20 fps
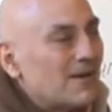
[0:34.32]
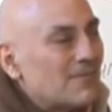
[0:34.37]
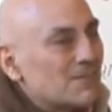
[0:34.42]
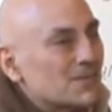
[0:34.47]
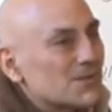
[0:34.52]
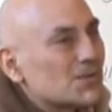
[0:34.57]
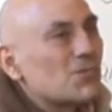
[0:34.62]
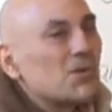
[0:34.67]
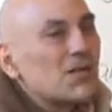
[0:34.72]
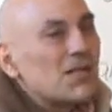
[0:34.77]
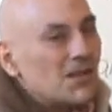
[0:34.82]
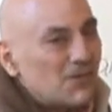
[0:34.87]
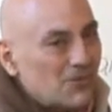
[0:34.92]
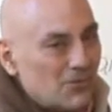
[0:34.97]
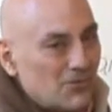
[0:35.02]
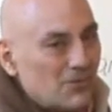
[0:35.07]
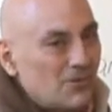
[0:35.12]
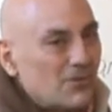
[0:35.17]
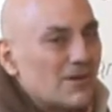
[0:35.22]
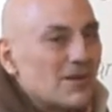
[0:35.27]
So we need
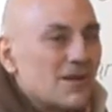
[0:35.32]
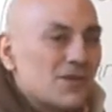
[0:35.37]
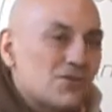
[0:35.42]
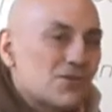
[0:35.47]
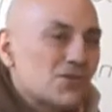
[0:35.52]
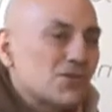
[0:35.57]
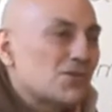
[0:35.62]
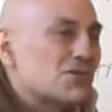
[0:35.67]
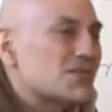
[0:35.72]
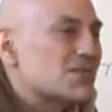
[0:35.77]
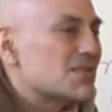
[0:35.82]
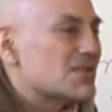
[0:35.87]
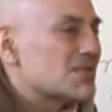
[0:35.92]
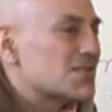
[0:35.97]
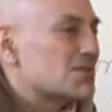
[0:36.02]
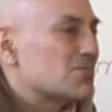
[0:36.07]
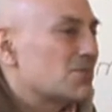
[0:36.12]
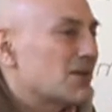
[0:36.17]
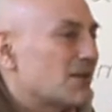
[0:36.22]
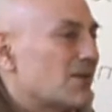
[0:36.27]
to introduce this
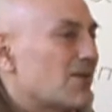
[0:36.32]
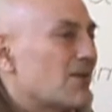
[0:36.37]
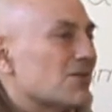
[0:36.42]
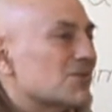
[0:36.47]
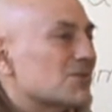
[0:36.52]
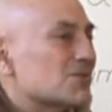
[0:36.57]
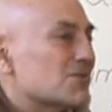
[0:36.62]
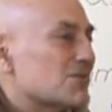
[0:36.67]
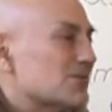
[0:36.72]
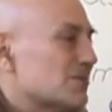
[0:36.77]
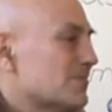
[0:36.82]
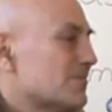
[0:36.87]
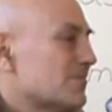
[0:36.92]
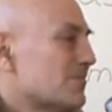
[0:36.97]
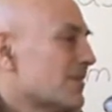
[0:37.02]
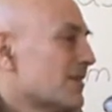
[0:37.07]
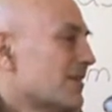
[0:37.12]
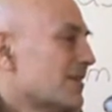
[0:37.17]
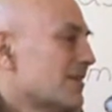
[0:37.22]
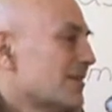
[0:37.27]
sweet culture
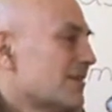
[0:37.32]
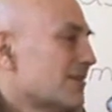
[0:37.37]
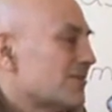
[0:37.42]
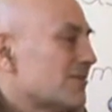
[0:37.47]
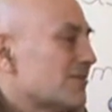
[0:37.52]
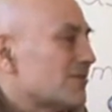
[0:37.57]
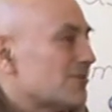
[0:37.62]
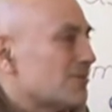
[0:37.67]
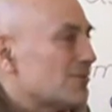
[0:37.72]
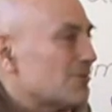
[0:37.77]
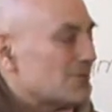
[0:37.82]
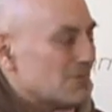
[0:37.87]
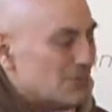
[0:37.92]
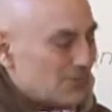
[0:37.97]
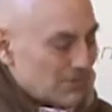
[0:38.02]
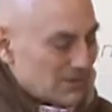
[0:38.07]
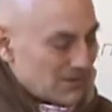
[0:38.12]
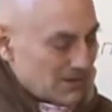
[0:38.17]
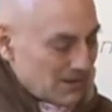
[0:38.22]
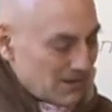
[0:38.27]

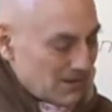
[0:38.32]
to